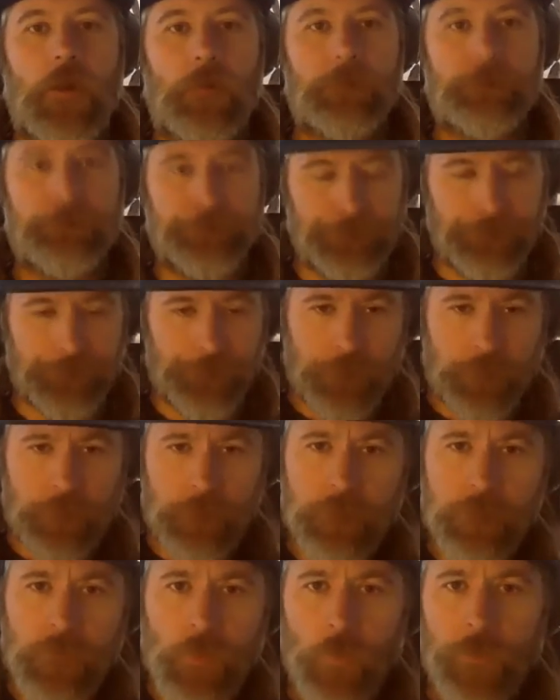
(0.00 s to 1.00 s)
well.
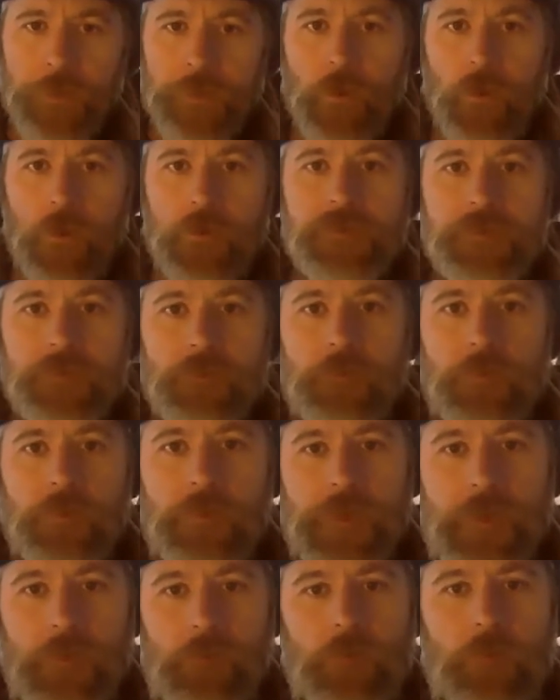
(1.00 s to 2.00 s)
We can also
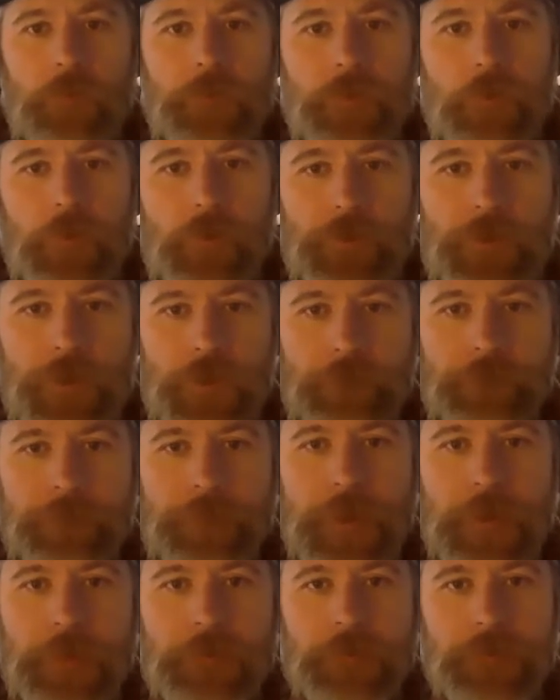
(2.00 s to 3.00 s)
look at what we call Q
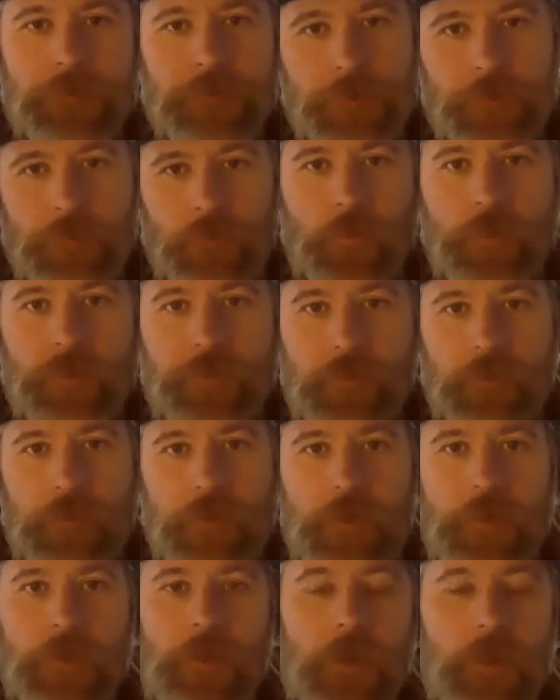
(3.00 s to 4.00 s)
factors, so the width
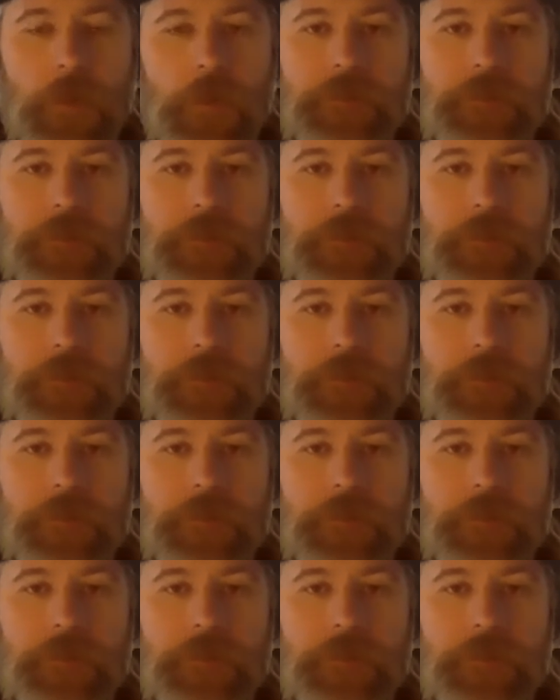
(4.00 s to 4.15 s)
of the